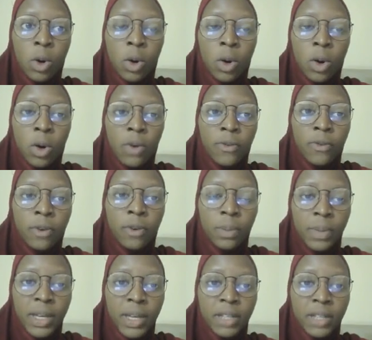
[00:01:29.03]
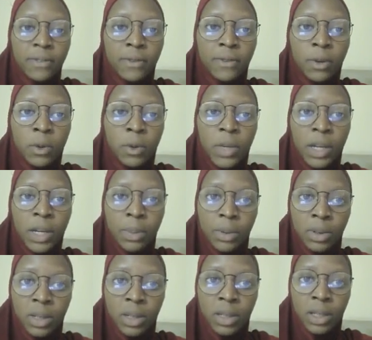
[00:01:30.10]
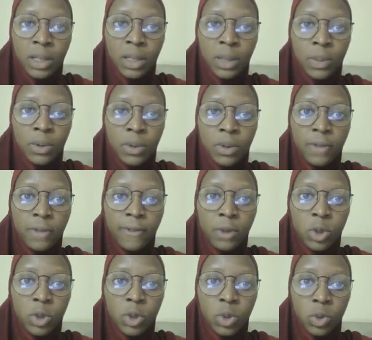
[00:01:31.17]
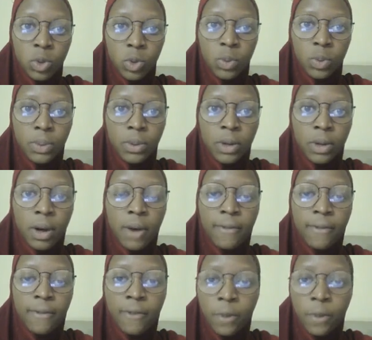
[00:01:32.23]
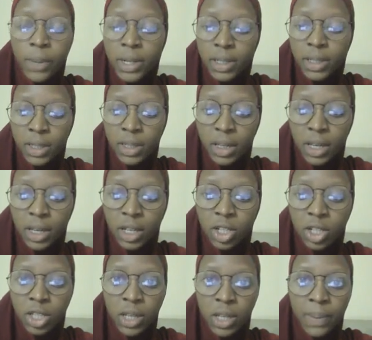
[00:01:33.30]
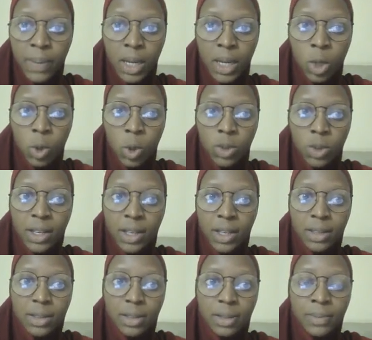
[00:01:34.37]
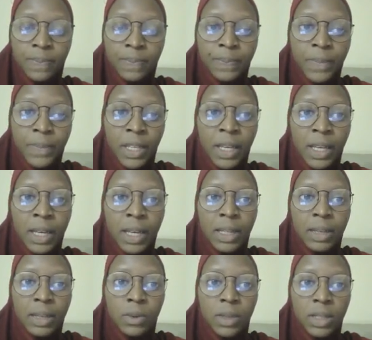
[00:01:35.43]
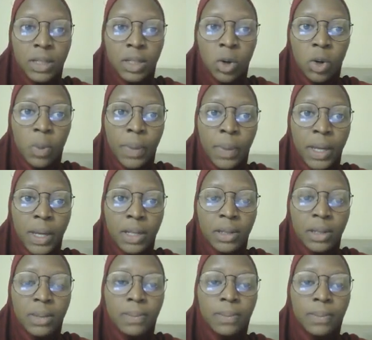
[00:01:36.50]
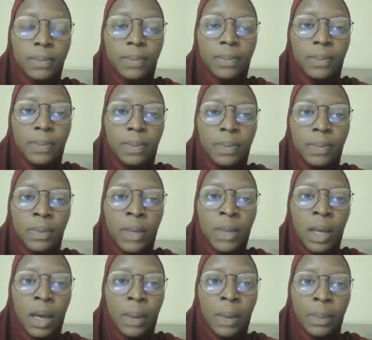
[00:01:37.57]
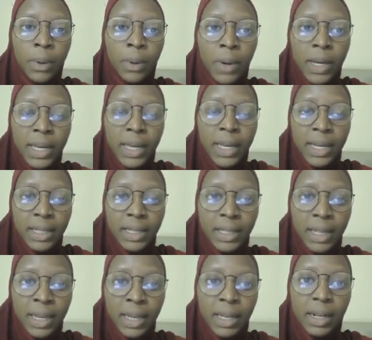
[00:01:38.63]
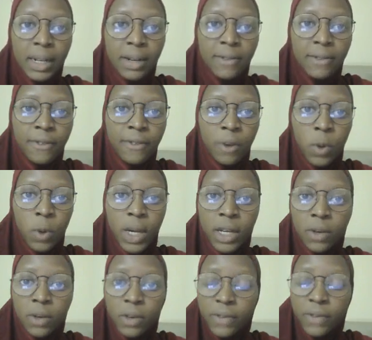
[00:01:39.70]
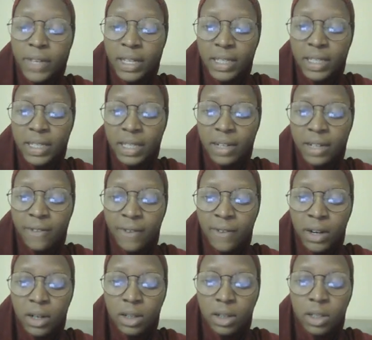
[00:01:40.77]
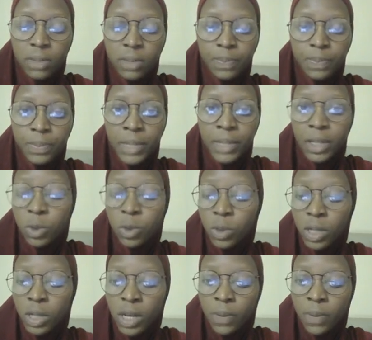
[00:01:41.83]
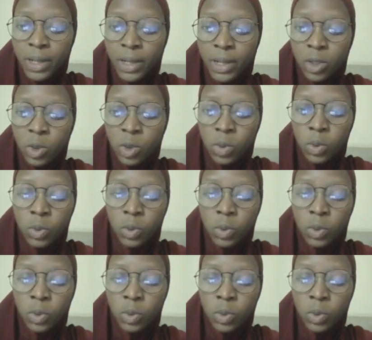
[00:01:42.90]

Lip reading: From BS4 we are importing the beautiful soup for passing HTML content. Here there is Open PyXL for working with Excel files that will help us to